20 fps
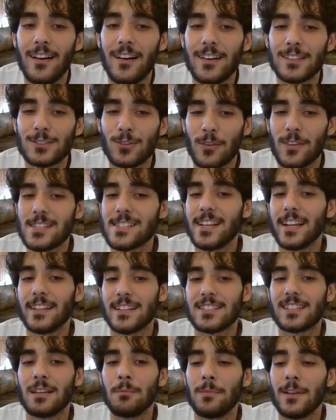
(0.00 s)
So this knight
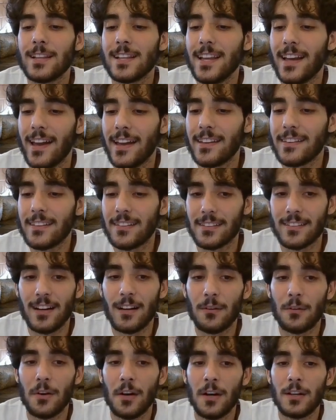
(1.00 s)
is completely hanging
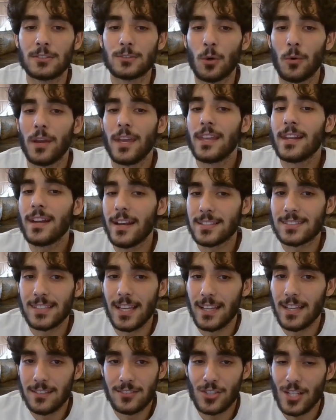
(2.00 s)
now. So here
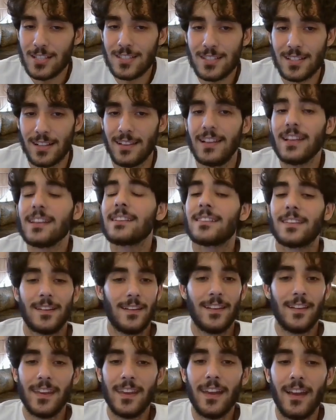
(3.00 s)
Hussein just
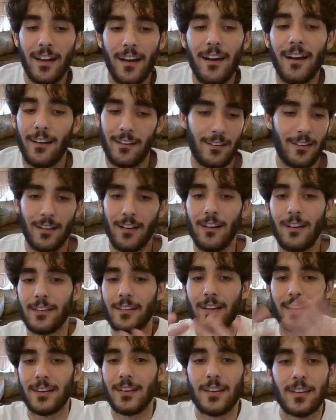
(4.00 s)
literally hung
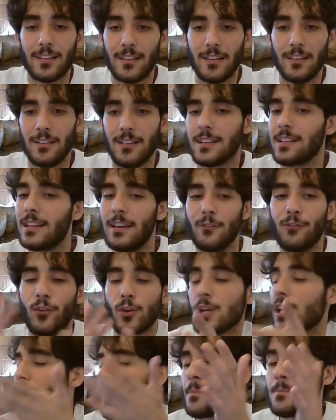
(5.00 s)
a knight. Literally, for
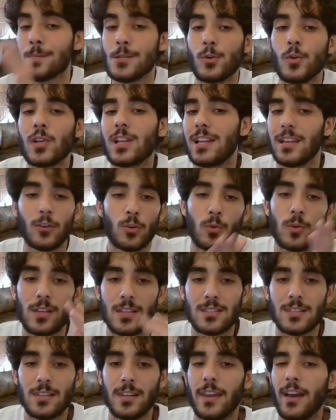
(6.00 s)
absolutely no
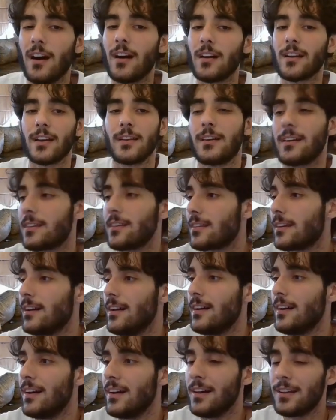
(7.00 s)
reason, he hung a knight.
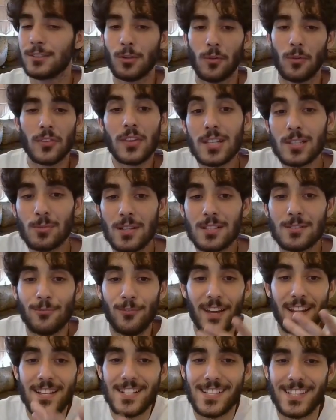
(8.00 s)
So this was
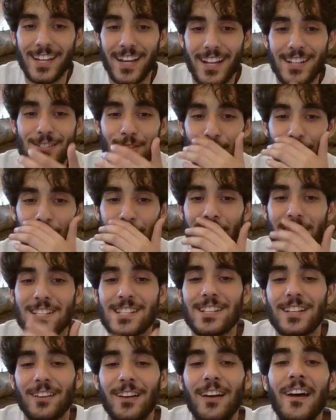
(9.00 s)
very strange from
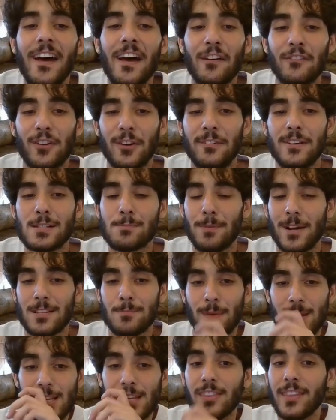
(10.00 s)
his part.
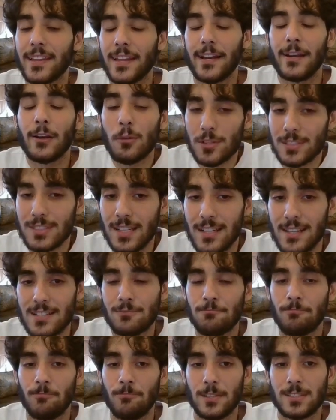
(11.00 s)
Especially that I know Hussein,
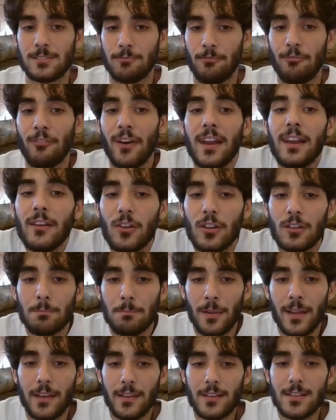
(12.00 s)
he's very good
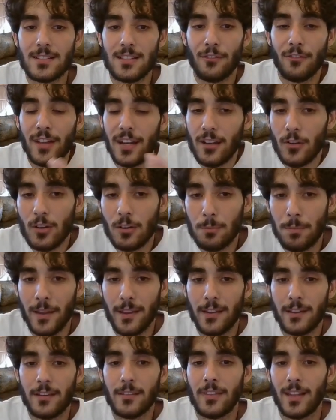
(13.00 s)
player. He's a very good
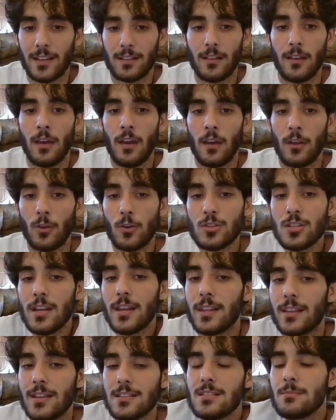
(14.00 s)
player that usually
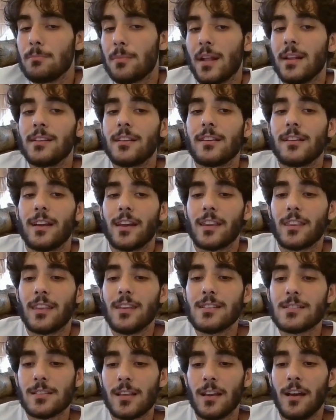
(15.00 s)
he doesn't blunder like
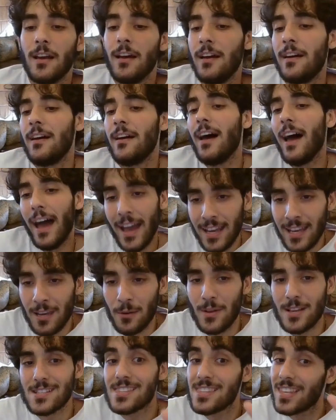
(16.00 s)
this.
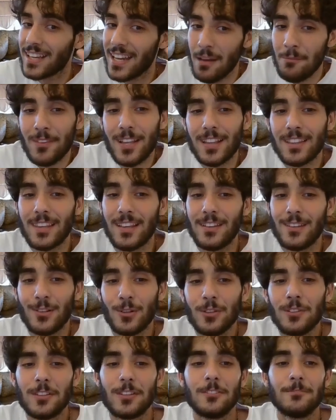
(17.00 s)
Anyways, the game
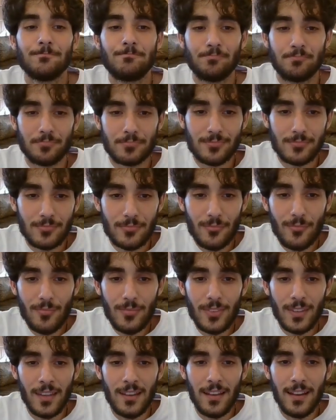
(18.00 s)
continued.
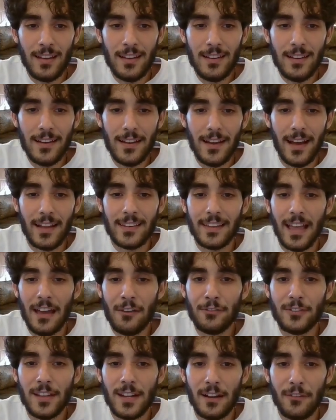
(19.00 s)
And
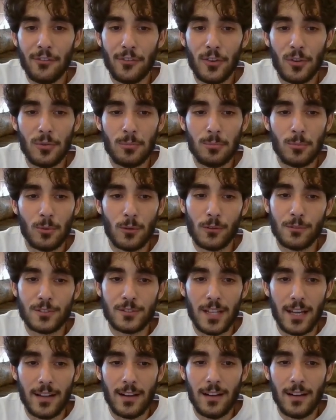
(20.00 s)
after a few moves
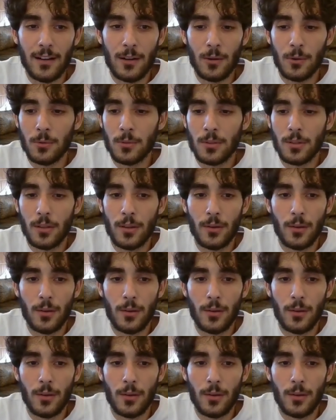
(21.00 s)
around...